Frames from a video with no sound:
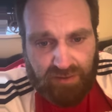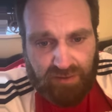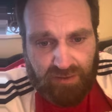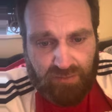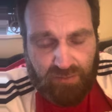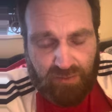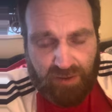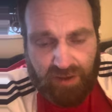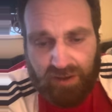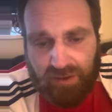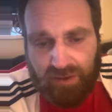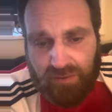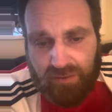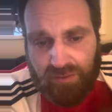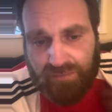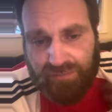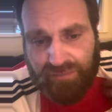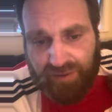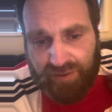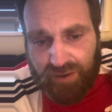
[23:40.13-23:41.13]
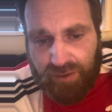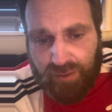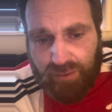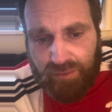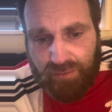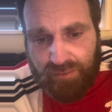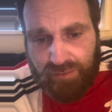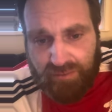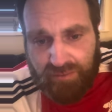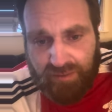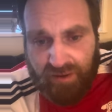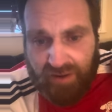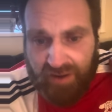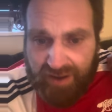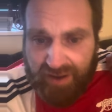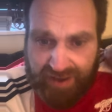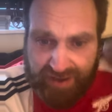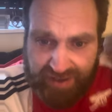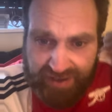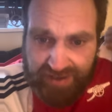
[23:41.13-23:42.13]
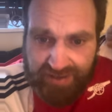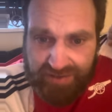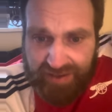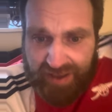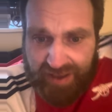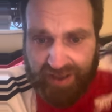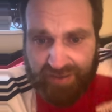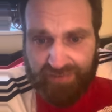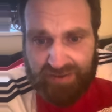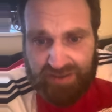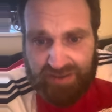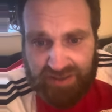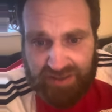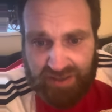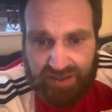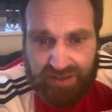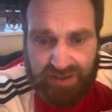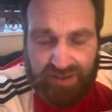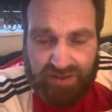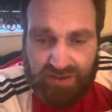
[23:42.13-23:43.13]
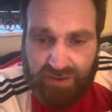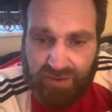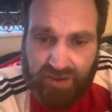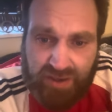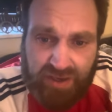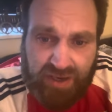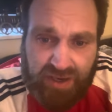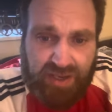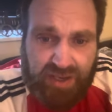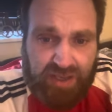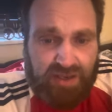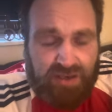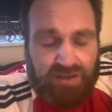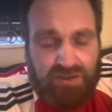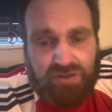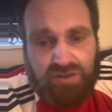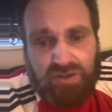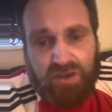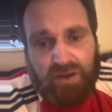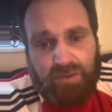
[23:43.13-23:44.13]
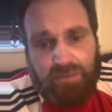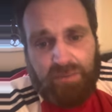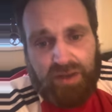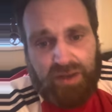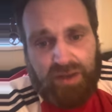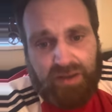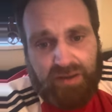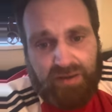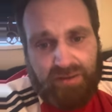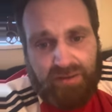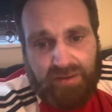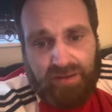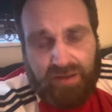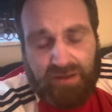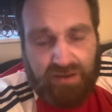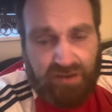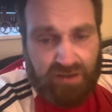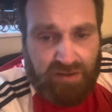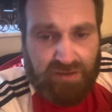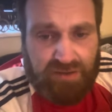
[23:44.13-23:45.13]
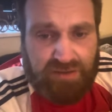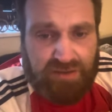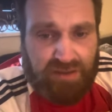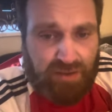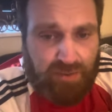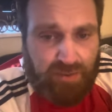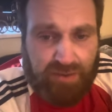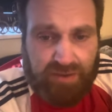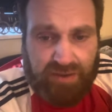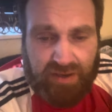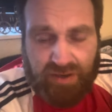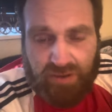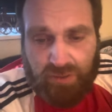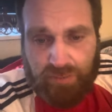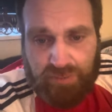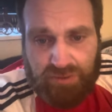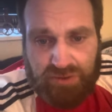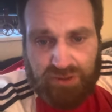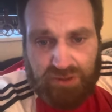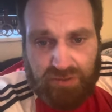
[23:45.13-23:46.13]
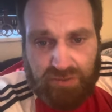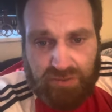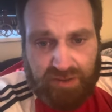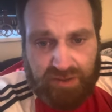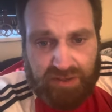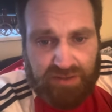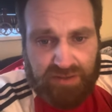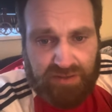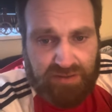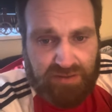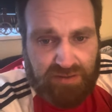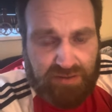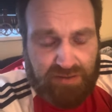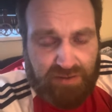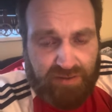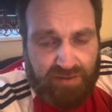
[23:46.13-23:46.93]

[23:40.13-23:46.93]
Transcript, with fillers: Well, Phil, I ain't ever seen you do it in an England shirt, mate. And you can't say you ain't had opportunities.